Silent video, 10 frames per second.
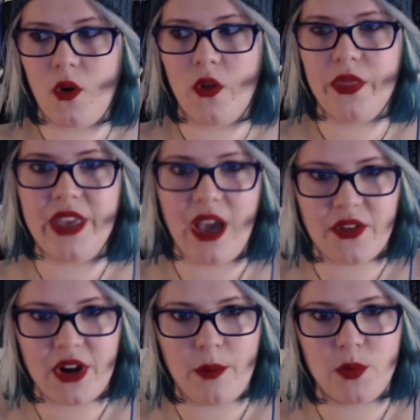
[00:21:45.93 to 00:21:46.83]
the
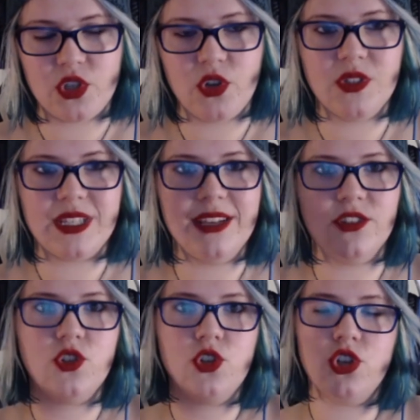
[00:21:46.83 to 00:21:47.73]
other episodes
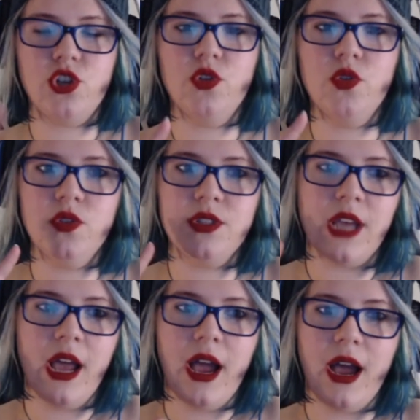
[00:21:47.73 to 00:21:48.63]
is choose
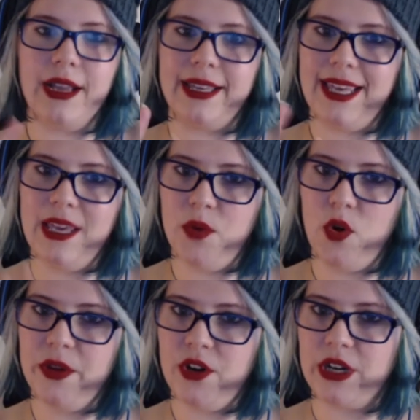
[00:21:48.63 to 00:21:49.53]
a key
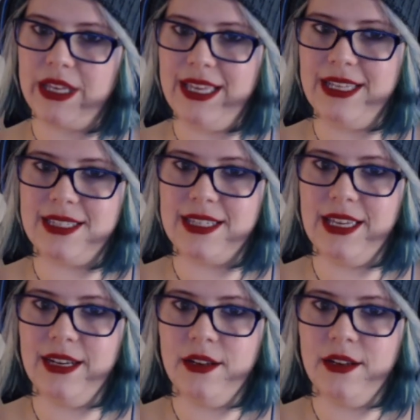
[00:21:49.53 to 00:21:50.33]
moment or a key scene,